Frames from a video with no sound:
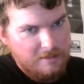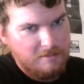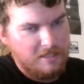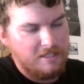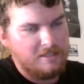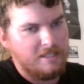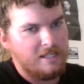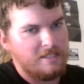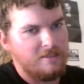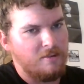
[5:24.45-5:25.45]
Because
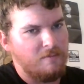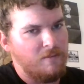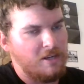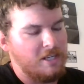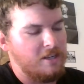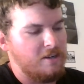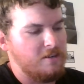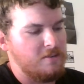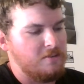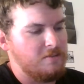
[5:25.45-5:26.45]
that's her fucking
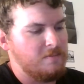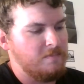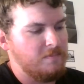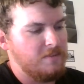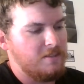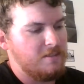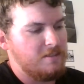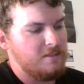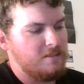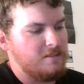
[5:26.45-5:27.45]
uncle.
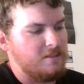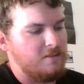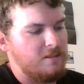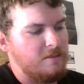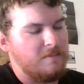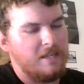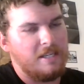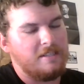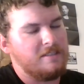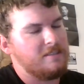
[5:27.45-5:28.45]
So I'm
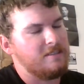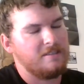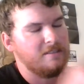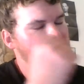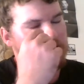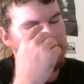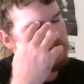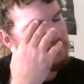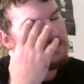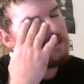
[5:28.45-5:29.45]
like,
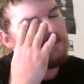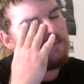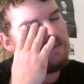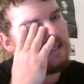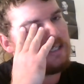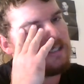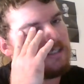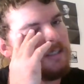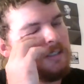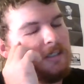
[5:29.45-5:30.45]
what the fuck?
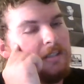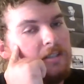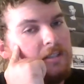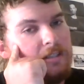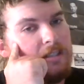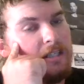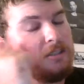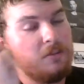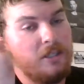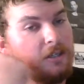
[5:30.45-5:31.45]

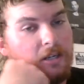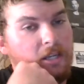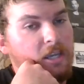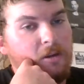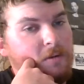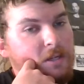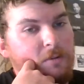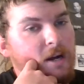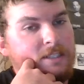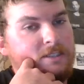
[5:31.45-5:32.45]
That's what you're gonna get when
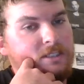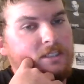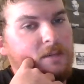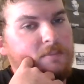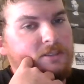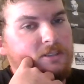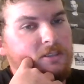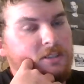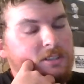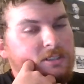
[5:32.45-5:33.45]
you watch this
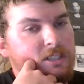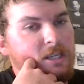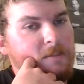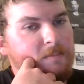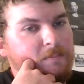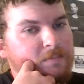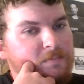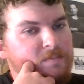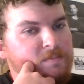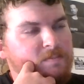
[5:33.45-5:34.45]
episode. It's like
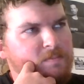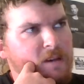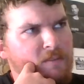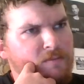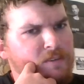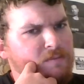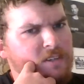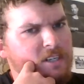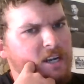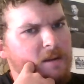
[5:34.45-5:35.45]
about
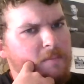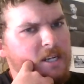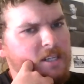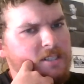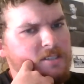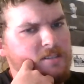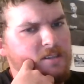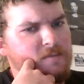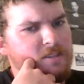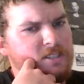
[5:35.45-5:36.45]
59 minutes
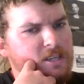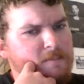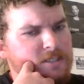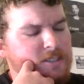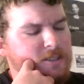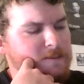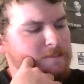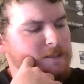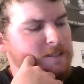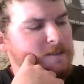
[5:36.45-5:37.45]
of this
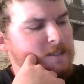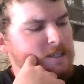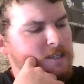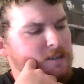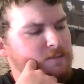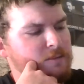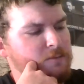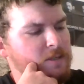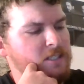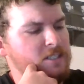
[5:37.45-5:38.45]
episode, but for the
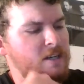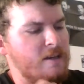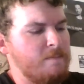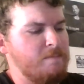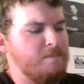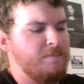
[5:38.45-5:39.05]
runtime.